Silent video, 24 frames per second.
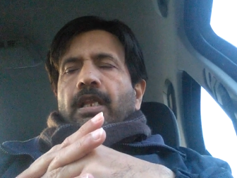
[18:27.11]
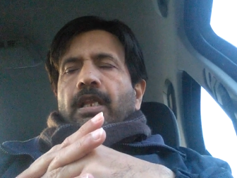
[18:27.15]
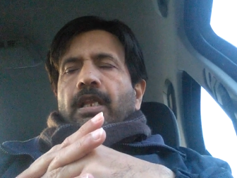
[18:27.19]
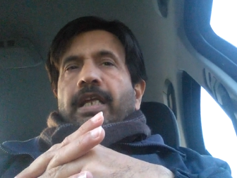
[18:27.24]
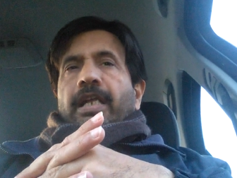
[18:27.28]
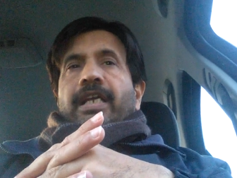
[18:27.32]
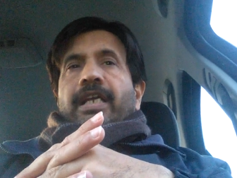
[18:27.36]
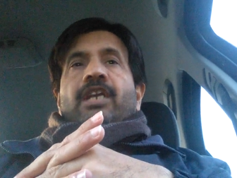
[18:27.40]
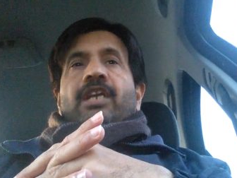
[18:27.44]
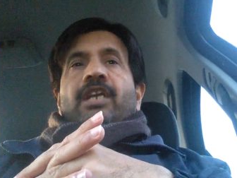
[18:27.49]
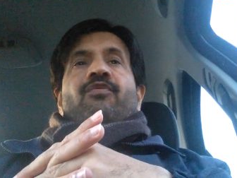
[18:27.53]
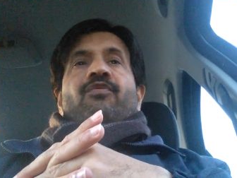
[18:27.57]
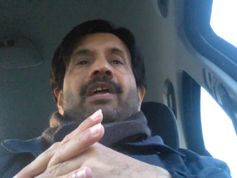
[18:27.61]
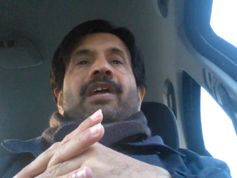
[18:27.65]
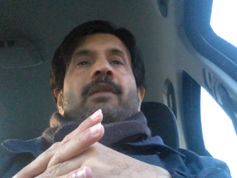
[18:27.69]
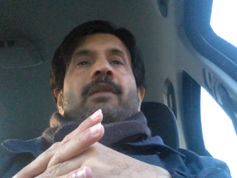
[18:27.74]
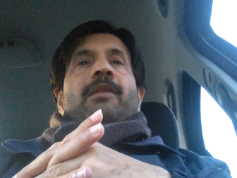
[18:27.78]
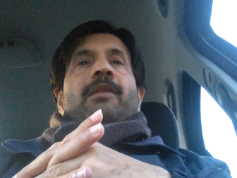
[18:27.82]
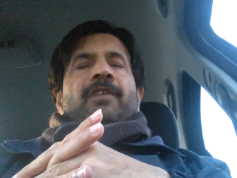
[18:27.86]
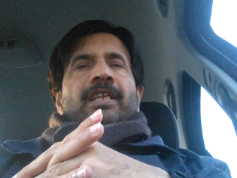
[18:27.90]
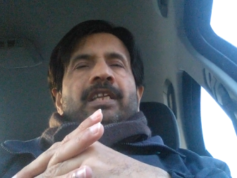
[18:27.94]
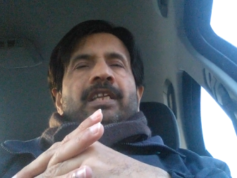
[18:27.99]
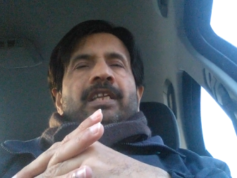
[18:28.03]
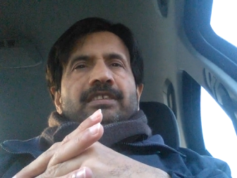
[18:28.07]
like
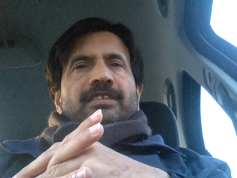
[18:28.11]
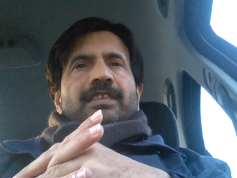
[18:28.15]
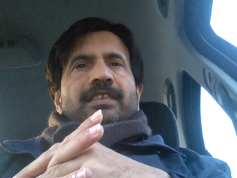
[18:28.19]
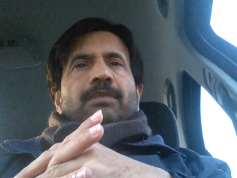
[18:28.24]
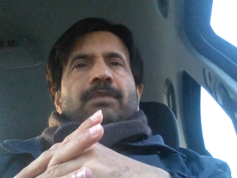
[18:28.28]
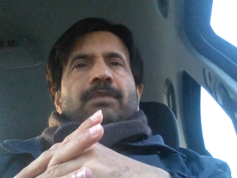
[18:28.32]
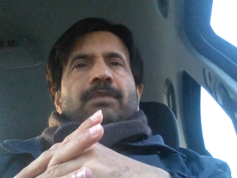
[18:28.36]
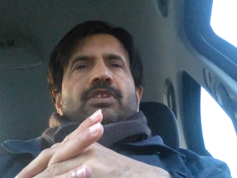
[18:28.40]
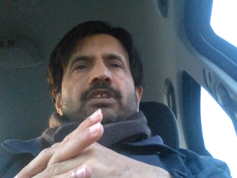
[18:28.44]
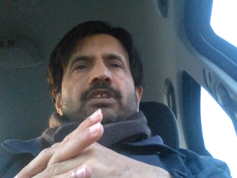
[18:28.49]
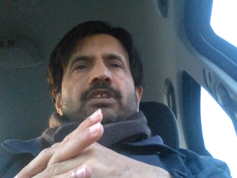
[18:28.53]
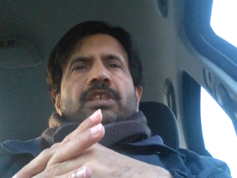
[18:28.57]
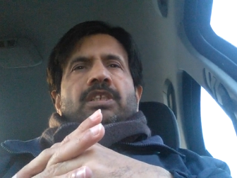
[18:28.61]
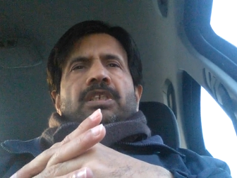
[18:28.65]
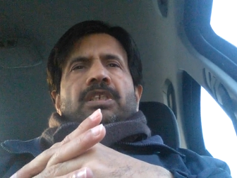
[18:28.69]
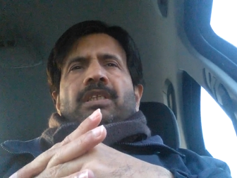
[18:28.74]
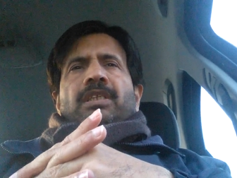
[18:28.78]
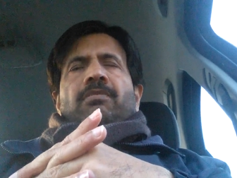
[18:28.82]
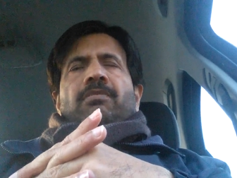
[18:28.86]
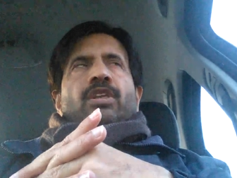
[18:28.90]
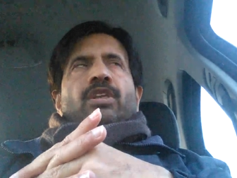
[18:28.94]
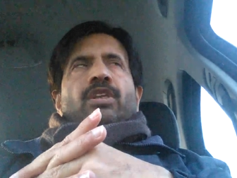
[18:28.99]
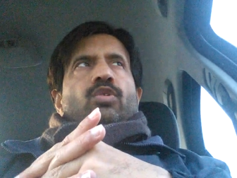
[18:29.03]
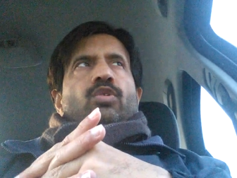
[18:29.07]
developing the sepsis and
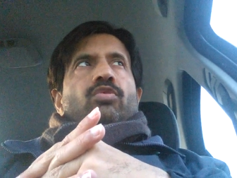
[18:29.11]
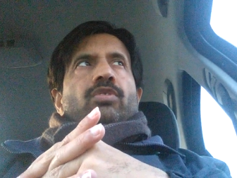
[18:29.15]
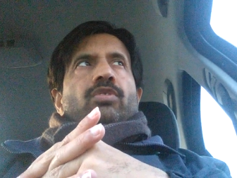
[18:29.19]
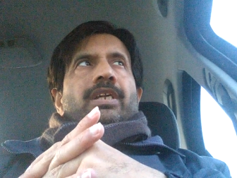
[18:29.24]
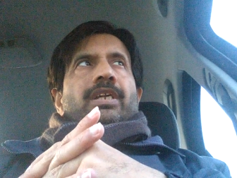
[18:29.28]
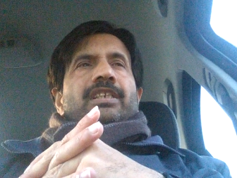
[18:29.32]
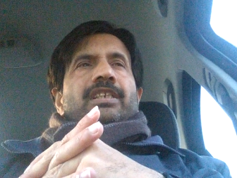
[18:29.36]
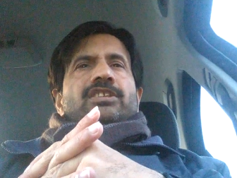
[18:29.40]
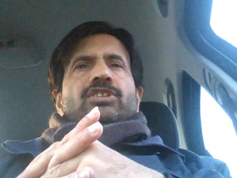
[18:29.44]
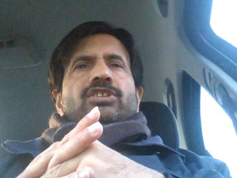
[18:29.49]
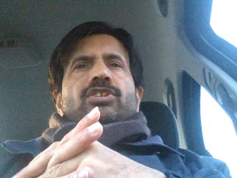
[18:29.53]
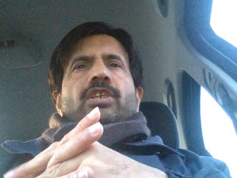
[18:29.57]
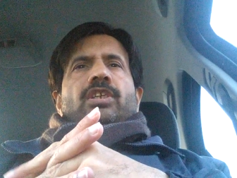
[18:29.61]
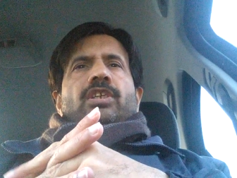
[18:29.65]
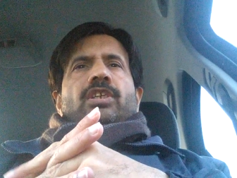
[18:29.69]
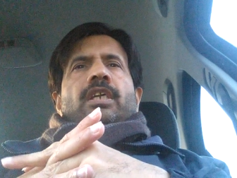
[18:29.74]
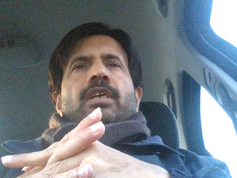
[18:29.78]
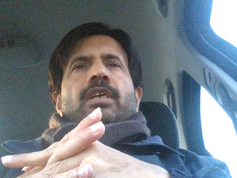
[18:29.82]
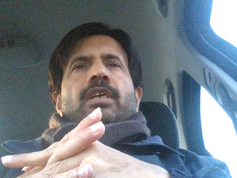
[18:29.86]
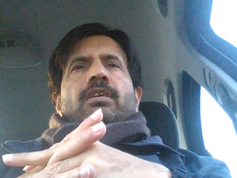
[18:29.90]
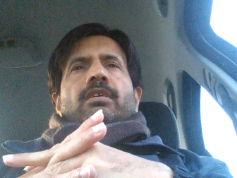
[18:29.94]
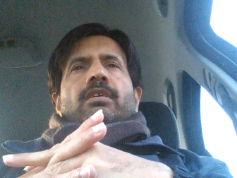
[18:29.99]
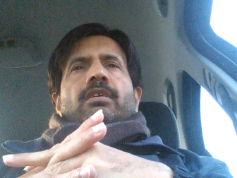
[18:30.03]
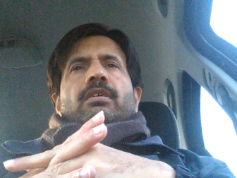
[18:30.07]
they may include like
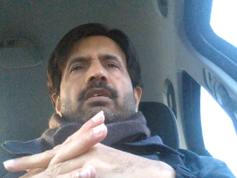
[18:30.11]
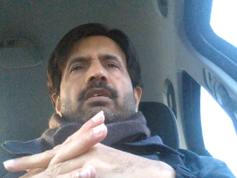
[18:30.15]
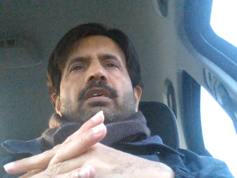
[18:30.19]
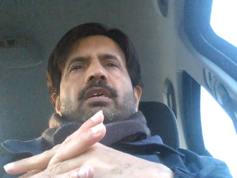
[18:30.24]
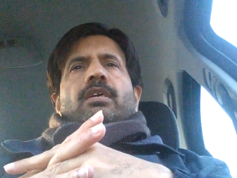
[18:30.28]
staying uh,